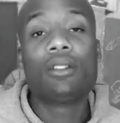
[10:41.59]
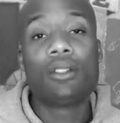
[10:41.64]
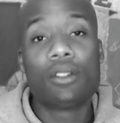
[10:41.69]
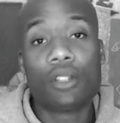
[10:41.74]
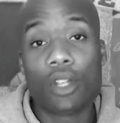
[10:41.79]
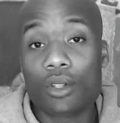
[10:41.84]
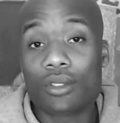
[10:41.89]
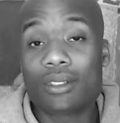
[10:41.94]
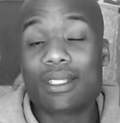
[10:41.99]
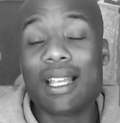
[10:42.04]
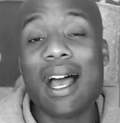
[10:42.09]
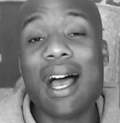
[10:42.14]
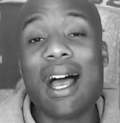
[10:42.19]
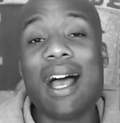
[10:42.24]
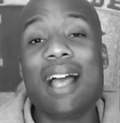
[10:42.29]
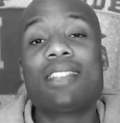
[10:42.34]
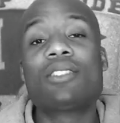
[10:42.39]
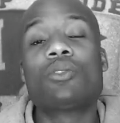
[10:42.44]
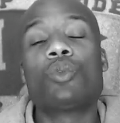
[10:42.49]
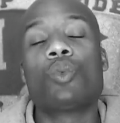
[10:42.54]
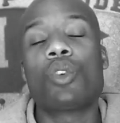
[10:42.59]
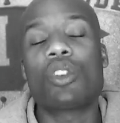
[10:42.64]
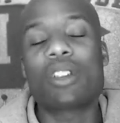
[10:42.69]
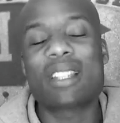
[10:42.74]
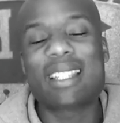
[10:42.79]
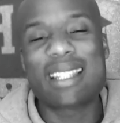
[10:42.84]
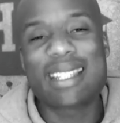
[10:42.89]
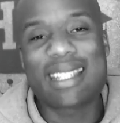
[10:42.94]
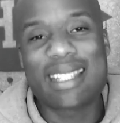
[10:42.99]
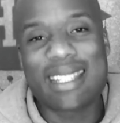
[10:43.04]
Those guys were
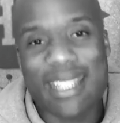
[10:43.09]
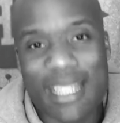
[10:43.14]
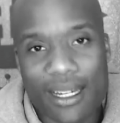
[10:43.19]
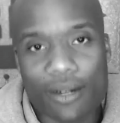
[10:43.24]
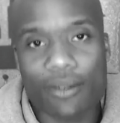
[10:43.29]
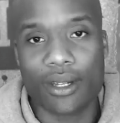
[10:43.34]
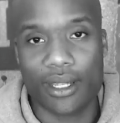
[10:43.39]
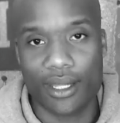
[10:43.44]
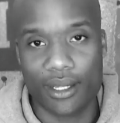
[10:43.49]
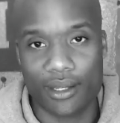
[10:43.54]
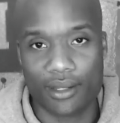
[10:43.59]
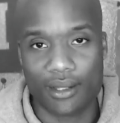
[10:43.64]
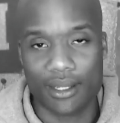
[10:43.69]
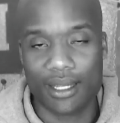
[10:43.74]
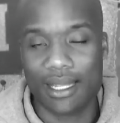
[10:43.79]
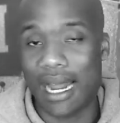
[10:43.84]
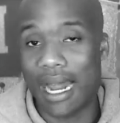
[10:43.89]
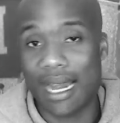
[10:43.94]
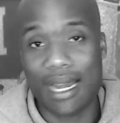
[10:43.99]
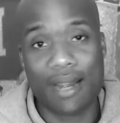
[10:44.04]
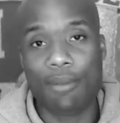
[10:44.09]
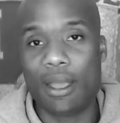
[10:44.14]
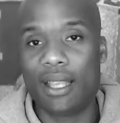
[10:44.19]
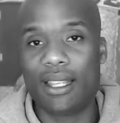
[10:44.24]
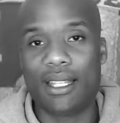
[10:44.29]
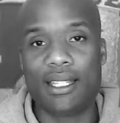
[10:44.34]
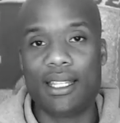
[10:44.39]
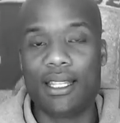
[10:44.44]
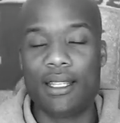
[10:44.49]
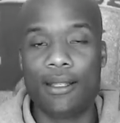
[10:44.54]
serious. I didn't make
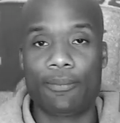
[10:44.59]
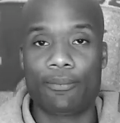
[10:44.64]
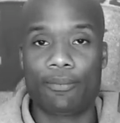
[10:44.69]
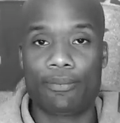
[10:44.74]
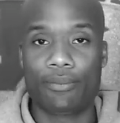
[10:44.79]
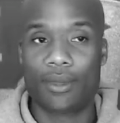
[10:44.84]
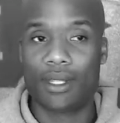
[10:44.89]
the team.